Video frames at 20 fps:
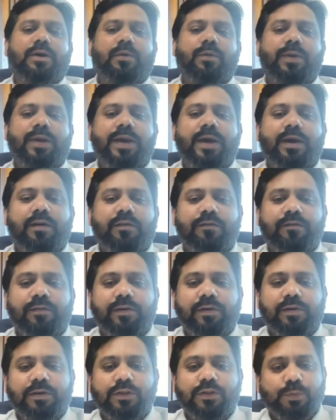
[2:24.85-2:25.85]
we have
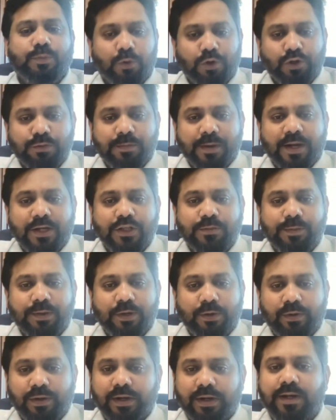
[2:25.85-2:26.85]
sports
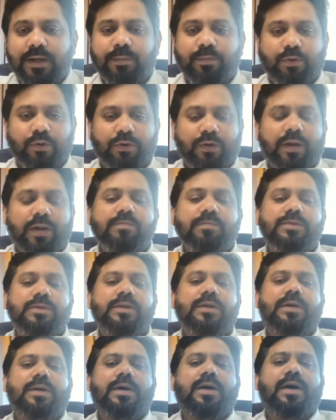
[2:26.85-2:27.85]
management utility
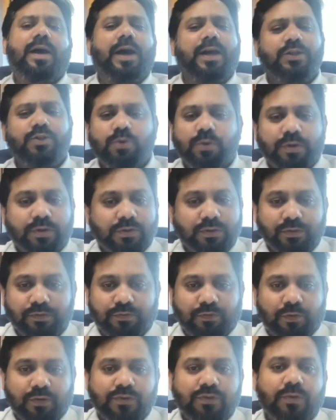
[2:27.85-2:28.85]
programs, and so on and so
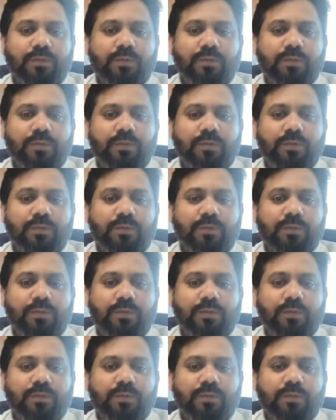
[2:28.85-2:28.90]
forth.